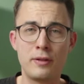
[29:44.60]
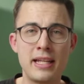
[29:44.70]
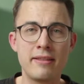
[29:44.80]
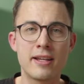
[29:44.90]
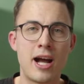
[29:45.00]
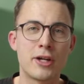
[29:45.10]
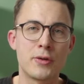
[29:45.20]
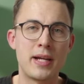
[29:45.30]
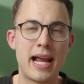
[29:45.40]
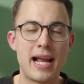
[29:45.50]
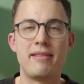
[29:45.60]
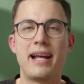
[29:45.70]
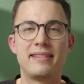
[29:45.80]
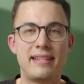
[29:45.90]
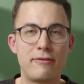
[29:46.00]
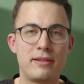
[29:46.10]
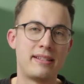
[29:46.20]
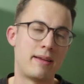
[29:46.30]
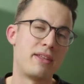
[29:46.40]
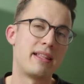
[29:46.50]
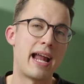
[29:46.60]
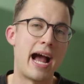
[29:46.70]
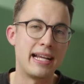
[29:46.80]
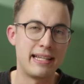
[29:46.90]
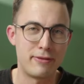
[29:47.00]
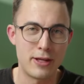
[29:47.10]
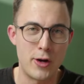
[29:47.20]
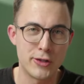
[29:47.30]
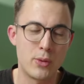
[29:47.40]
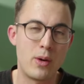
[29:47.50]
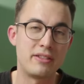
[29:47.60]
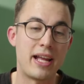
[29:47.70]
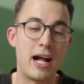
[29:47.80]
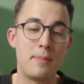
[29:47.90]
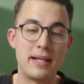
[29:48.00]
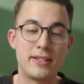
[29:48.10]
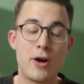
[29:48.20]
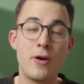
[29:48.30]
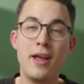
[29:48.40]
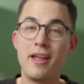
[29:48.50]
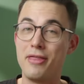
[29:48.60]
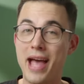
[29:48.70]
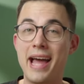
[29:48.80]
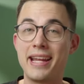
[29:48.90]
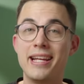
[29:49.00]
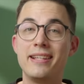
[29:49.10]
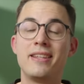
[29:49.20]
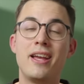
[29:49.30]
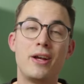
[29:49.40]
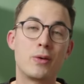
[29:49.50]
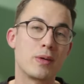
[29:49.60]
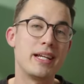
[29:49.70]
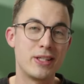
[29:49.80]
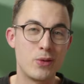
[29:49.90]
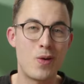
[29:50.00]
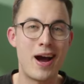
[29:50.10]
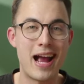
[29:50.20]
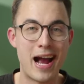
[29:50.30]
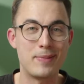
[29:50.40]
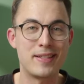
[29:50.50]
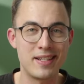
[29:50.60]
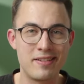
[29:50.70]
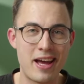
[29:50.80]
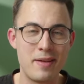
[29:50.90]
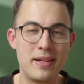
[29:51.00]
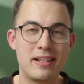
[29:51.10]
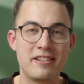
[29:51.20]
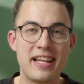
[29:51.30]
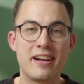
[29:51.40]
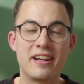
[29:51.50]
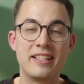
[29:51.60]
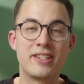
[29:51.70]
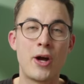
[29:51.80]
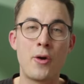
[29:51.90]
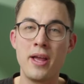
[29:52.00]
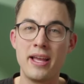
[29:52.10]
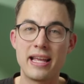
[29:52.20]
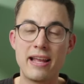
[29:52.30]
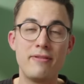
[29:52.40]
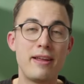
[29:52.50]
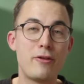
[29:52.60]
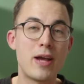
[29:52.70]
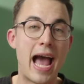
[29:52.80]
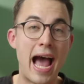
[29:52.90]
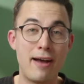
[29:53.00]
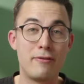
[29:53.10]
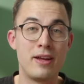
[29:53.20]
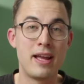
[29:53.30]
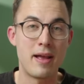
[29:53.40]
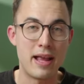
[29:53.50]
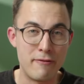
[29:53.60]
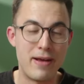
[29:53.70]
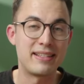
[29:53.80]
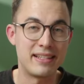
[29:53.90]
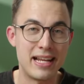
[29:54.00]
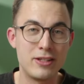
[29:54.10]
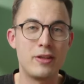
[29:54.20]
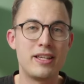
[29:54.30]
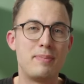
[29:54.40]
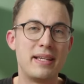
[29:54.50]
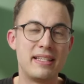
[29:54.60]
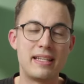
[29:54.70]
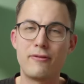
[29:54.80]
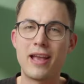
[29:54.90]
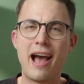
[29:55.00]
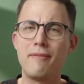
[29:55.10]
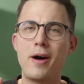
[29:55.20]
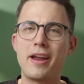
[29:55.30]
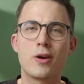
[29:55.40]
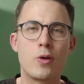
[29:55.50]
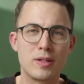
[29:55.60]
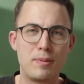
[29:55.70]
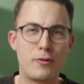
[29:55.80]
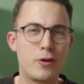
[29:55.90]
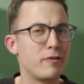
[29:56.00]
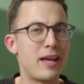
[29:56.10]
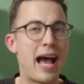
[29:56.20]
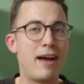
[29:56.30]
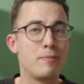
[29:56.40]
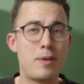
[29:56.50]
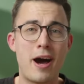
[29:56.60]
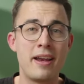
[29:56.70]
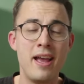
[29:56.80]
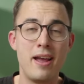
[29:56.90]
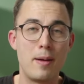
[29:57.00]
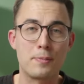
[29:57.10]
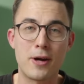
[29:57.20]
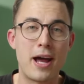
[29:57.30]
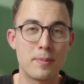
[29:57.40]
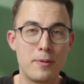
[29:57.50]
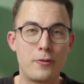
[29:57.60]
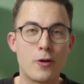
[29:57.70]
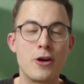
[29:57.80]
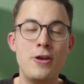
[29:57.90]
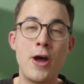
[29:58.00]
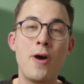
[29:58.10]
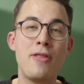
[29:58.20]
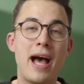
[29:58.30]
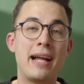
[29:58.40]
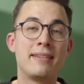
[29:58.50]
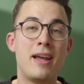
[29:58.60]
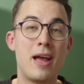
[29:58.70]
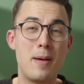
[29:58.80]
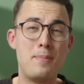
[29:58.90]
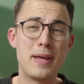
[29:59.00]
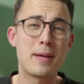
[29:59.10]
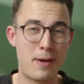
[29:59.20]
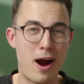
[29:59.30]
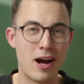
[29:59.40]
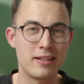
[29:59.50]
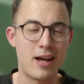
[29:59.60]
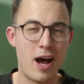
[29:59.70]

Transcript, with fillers: fleeing the country and that's definitely something that I definitely also want to help and so that is a reason why I'm still not a millionaire and so even if you have invested into this business if you have bought a course before if you have bought a product before know that a big part